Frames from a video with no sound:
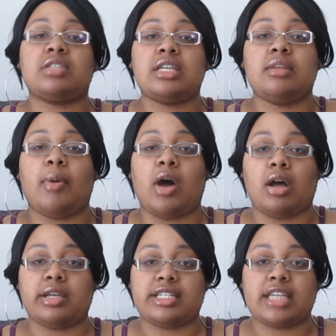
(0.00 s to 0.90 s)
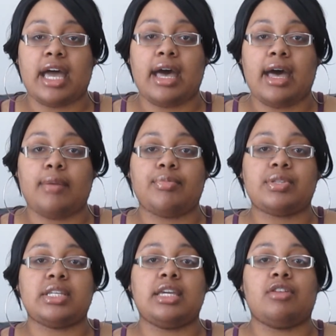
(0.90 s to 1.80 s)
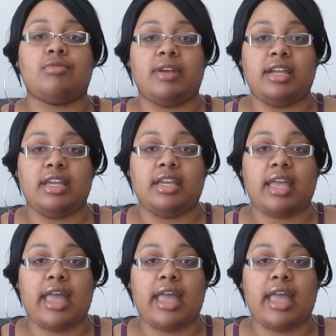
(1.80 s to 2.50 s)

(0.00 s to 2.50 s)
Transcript: to the pawn shop to get a ring,